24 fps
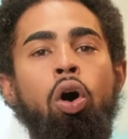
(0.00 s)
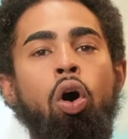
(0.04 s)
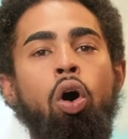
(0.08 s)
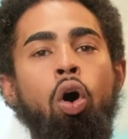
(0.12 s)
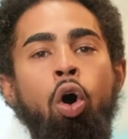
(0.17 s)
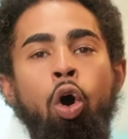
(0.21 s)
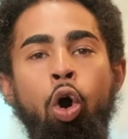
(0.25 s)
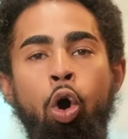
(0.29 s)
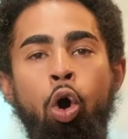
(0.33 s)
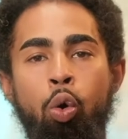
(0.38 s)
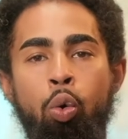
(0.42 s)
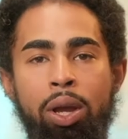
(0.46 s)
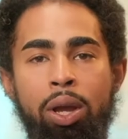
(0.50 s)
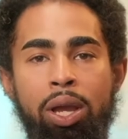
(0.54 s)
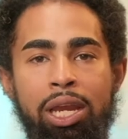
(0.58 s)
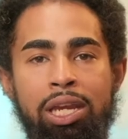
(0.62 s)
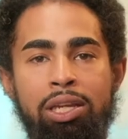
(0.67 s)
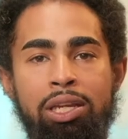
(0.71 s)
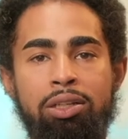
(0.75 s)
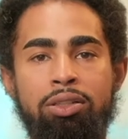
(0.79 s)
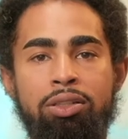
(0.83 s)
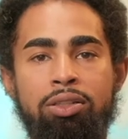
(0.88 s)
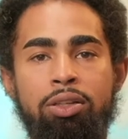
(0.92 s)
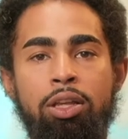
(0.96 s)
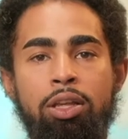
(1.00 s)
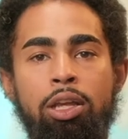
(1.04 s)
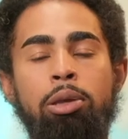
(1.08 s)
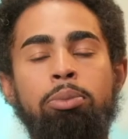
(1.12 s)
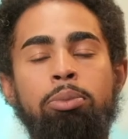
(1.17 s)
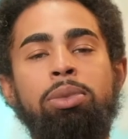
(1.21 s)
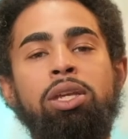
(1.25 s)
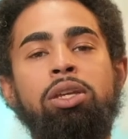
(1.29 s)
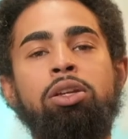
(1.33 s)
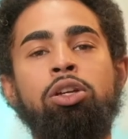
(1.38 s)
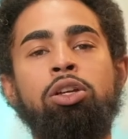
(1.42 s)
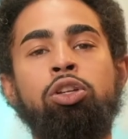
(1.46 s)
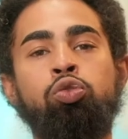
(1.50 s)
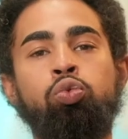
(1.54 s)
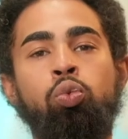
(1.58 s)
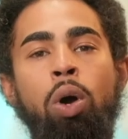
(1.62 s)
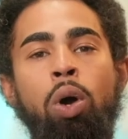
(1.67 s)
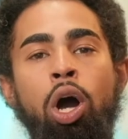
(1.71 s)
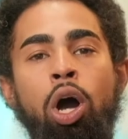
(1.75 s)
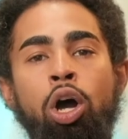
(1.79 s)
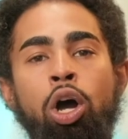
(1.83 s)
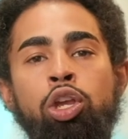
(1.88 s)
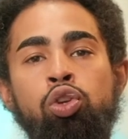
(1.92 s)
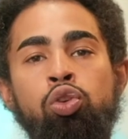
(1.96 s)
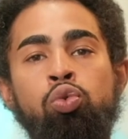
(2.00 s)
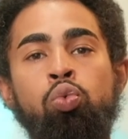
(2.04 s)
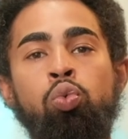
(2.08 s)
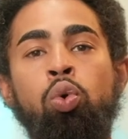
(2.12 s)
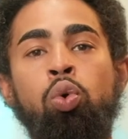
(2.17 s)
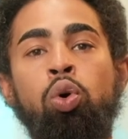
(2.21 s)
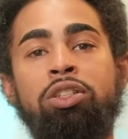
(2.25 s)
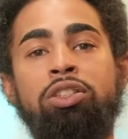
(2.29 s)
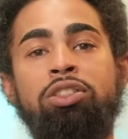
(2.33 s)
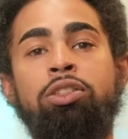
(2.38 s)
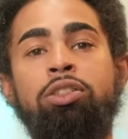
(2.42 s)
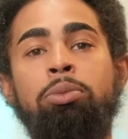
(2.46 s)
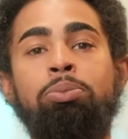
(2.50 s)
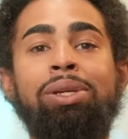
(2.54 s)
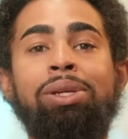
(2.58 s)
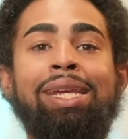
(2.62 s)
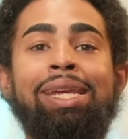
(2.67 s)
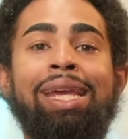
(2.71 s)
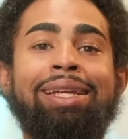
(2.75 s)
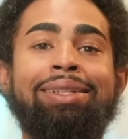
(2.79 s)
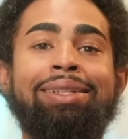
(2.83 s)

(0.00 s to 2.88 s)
always because while you want to be at